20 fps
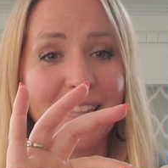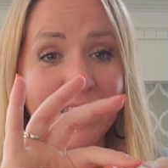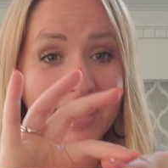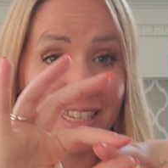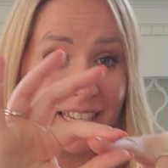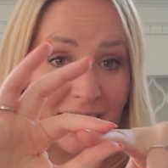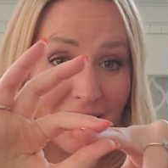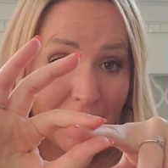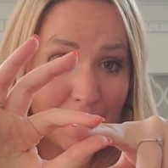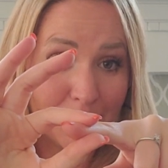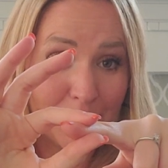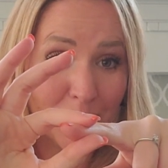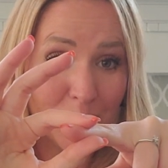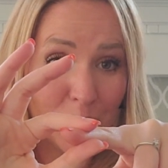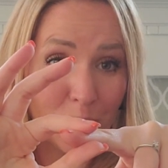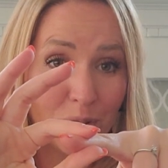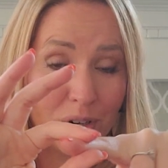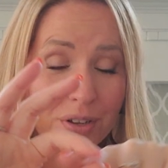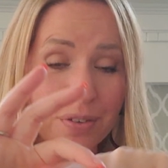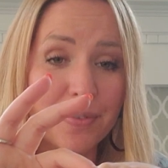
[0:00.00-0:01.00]
See, that was a
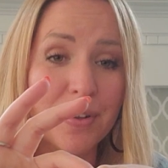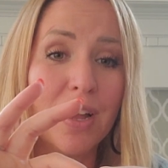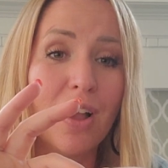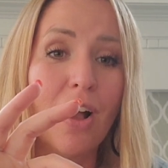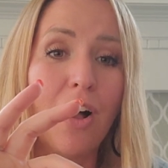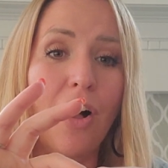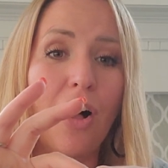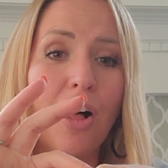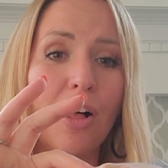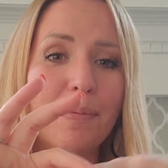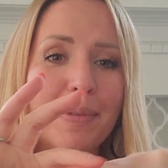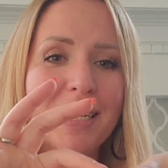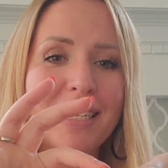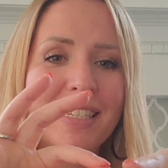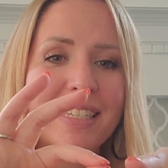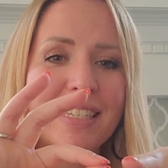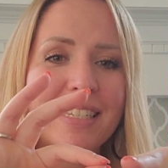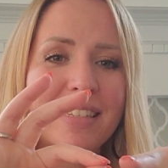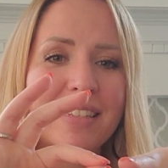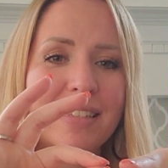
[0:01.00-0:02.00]
sort of
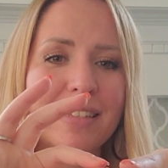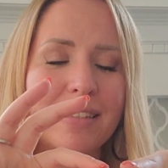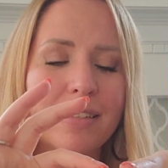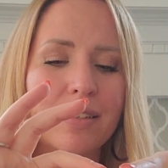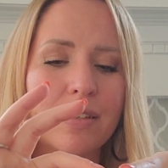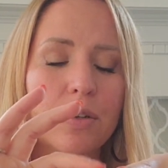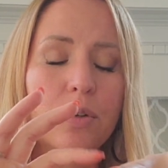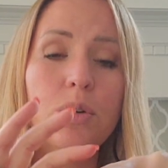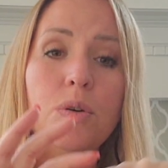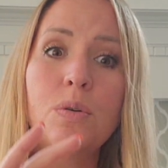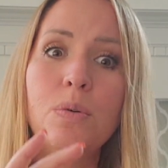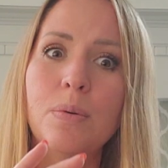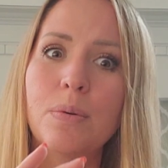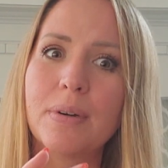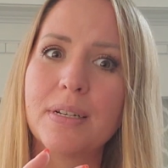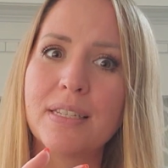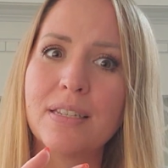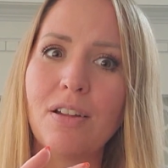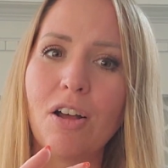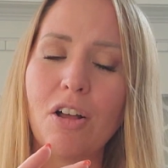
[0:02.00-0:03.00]
almonds. Ooh, it
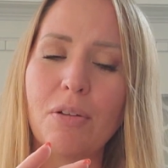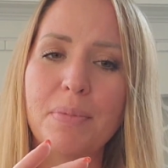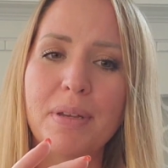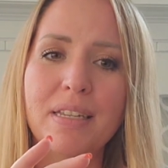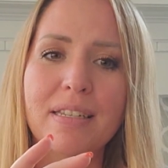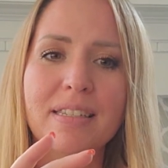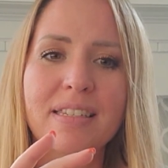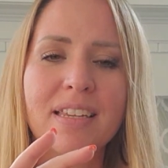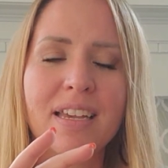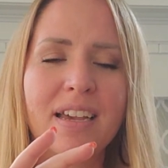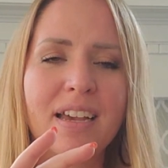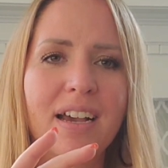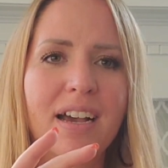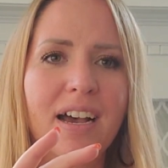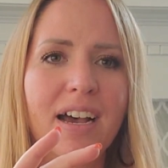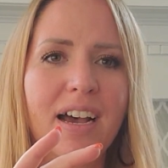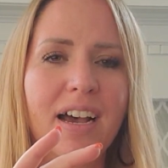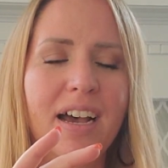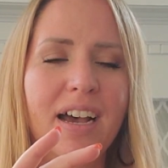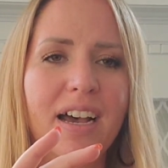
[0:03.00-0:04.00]
wasn't almonds.
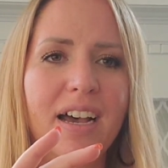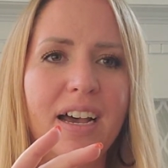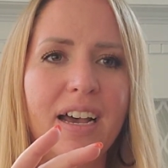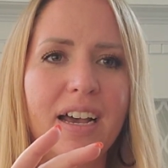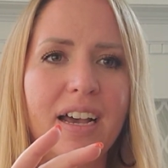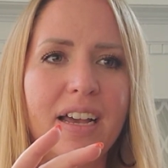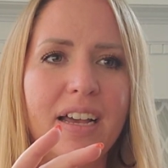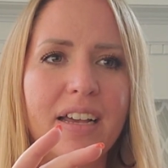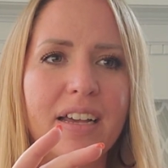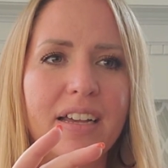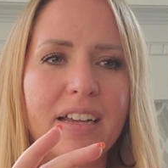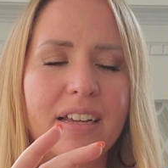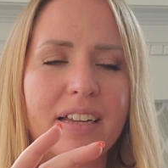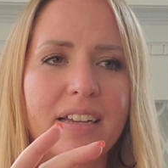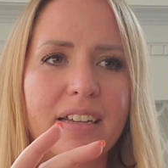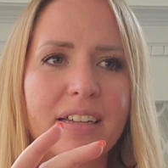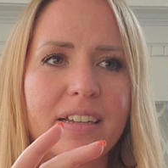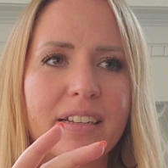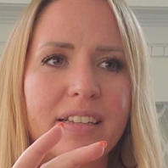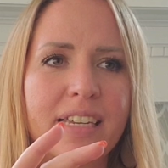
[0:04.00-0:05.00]

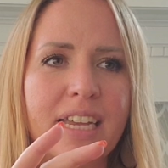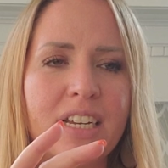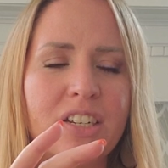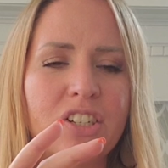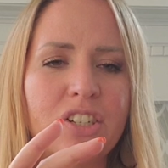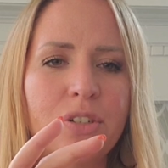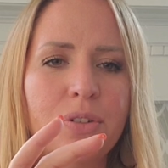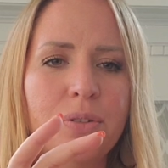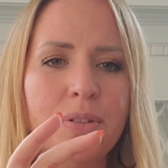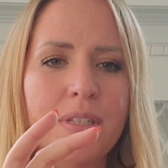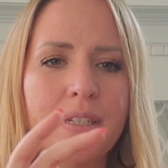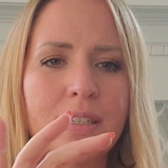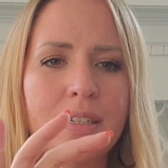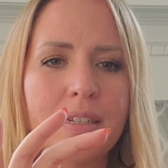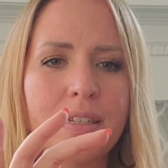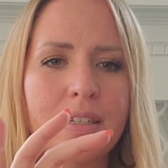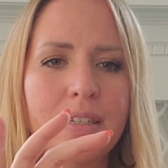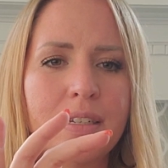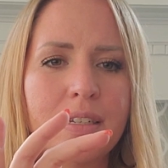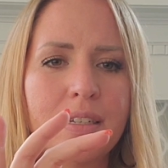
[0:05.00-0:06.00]
Cashews.
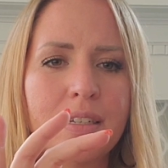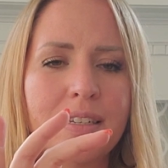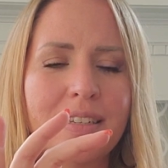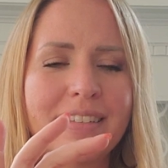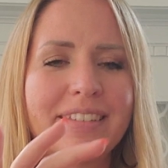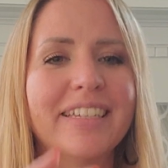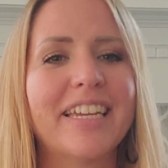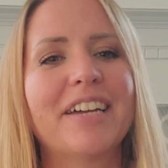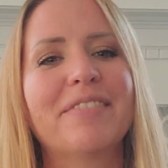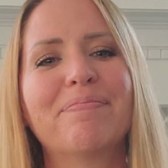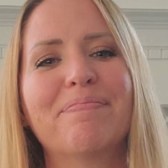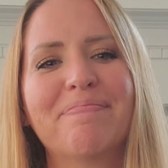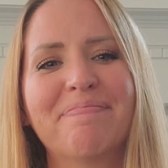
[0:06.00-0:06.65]
Yeah.